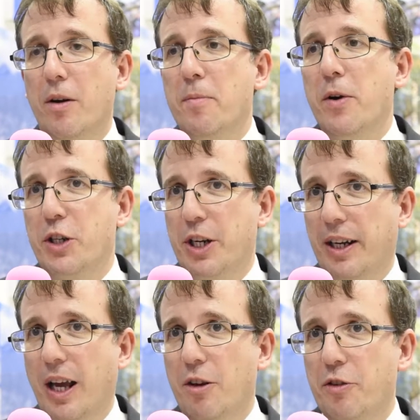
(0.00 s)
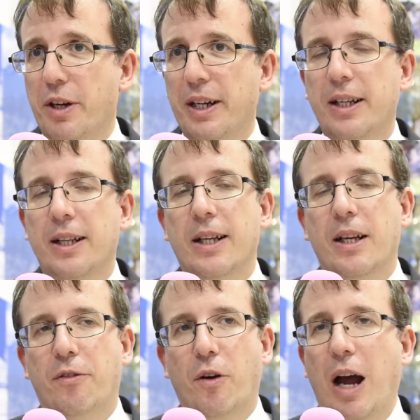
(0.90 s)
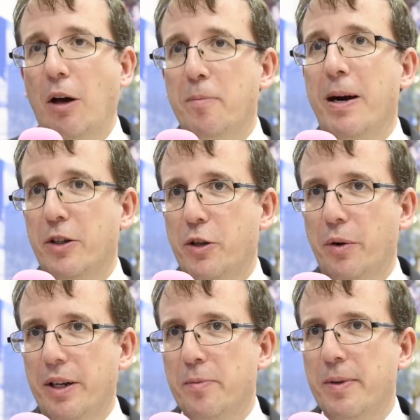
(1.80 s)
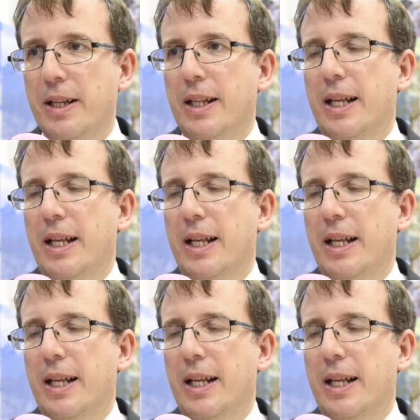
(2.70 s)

emerging countries for outbound tourism.